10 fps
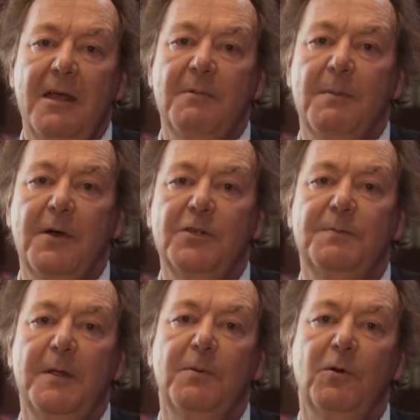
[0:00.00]
But
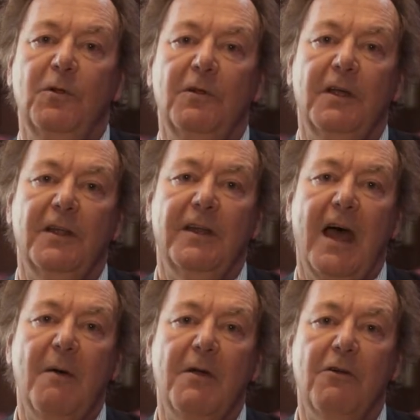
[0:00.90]
most people
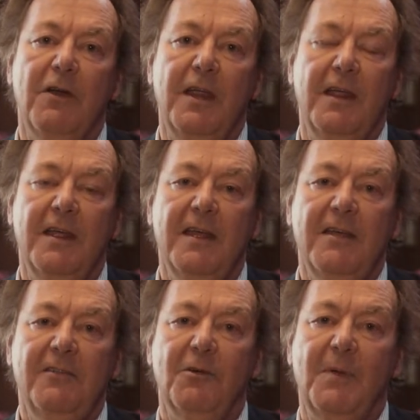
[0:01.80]
now agree
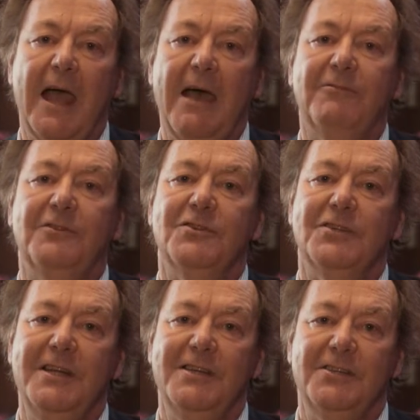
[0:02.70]
that we have to
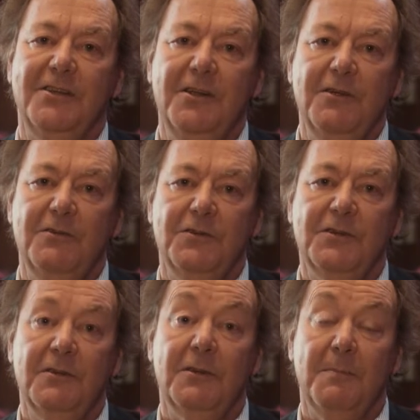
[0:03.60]
cease
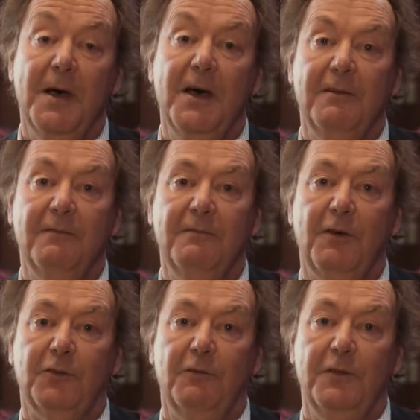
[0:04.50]
to burn
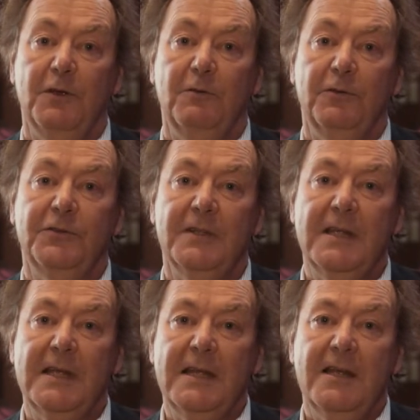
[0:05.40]
fossil fuels.
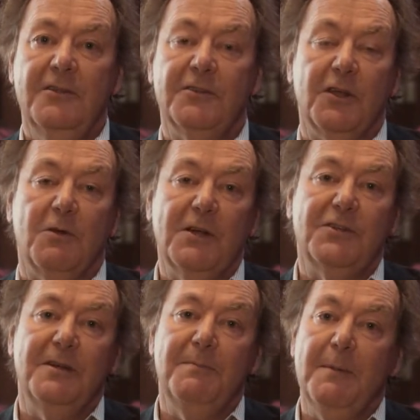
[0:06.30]
So the
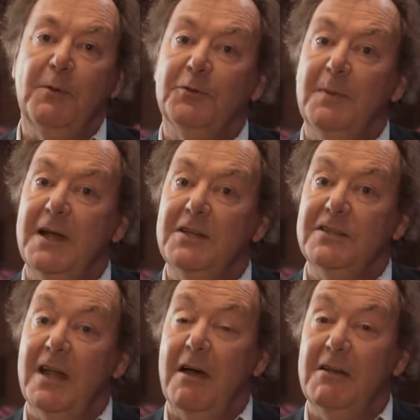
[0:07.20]
question in people's minds now